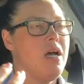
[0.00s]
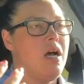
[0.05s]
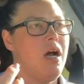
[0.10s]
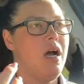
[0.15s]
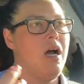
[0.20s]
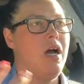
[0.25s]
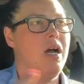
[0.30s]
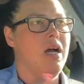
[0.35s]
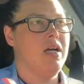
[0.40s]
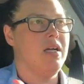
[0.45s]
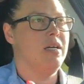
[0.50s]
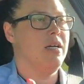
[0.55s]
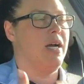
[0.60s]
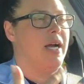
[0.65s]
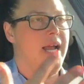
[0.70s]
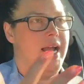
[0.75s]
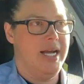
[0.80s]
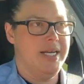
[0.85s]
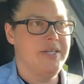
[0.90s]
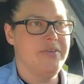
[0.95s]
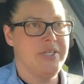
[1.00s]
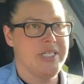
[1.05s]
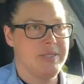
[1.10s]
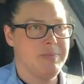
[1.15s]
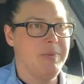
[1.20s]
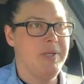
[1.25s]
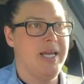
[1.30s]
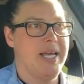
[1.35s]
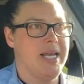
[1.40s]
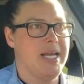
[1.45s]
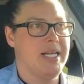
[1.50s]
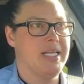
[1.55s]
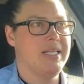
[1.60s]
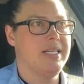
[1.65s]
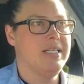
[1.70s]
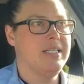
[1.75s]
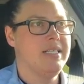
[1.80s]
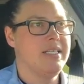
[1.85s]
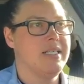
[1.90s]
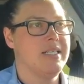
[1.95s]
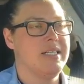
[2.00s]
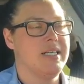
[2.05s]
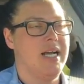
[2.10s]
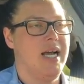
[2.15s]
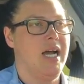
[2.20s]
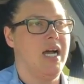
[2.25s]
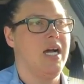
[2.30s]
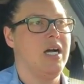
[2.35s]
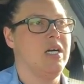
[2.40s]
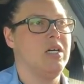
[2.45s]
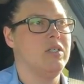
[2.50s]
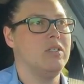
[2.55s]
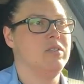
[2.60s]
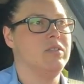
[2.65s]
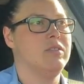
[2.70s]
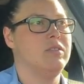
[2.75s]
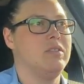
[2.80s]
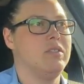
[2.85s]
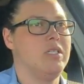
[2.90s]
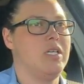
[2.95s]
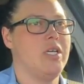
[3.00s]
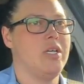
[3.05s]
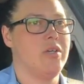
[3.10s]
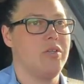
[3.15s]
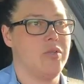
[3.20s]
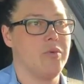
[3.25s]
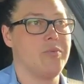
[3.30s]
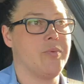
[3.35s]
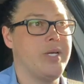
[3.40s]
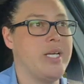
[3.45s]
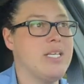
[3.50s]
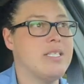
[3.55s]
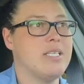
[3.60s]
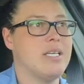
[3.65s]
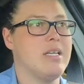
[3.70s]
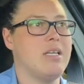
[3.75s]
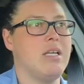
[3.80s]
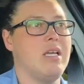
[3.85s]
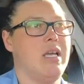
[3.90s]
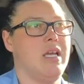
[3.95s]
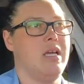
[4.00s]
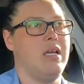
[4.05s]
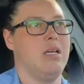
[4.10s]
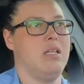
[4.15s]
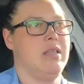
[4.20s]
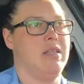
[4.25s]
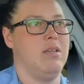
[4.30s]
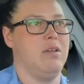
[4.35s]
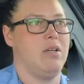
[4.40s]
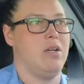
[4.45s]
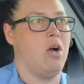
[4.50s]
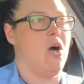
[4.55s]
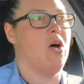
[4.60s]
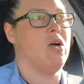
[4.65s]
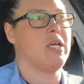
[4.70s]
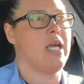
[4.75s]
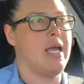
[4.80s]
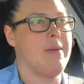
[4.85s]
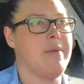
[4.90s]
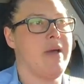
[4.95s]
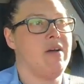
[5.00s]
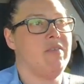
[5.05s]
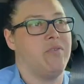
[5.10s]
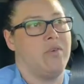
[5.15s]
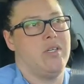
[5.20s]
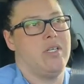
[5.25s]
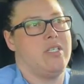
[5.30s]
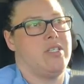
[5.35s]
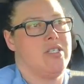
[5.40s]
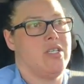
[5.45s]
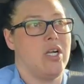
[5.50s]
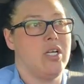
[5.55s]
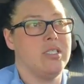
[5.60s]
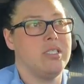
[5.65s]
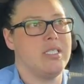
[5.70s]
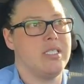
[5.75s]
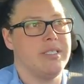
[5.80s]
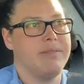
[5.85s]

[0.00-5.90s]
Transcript: I had to explain how, you know, the reason the call came out for an assault.